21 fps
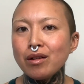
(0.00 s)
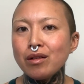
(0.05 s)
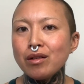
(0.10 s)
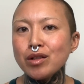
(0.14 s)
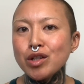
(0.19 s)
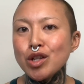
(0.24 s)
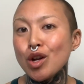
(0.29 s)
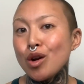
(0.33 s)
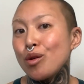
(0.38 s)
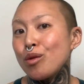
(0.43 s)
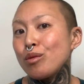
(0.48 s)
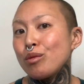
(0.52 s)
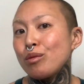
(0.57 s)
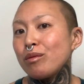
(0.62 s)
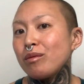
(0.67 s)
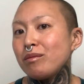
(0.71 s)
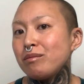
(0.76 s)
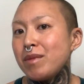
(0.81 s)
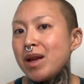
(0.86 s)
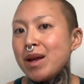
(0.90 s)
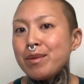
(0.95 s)
So
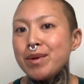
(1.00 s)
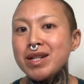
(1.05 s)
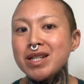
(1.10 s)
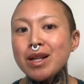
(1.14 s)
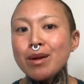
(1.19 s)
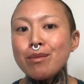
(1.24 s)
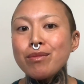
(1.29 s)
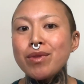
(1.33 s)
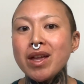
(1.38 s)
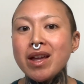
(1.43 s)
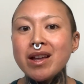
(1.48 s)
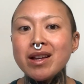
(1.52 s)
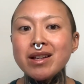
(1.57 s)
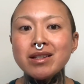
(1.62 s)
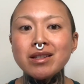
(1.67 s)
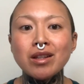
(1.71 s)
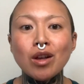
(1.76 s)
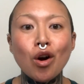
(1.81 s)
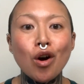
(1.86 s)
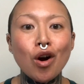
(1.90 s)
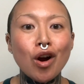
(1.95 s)
maybe some
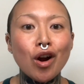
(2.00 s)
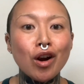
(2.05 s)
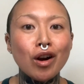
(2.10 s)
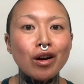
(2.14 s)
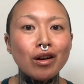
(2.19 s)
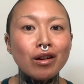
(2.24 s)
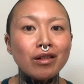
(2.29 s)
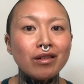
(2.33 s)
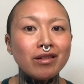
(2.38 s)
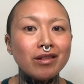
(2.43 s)
things are